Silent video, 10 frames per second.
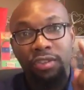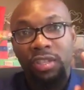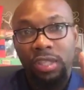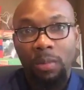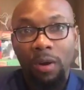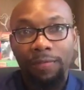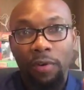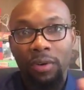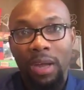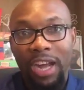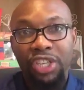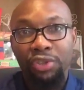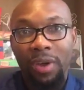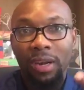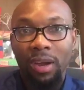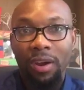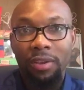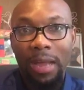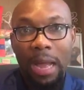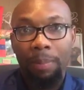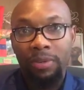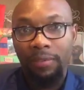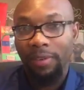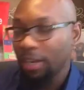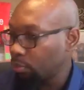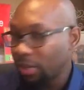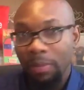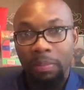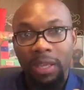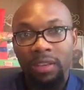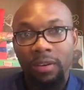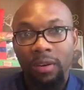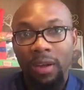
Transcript: a smartphone or Android or your Apple device, whether it be your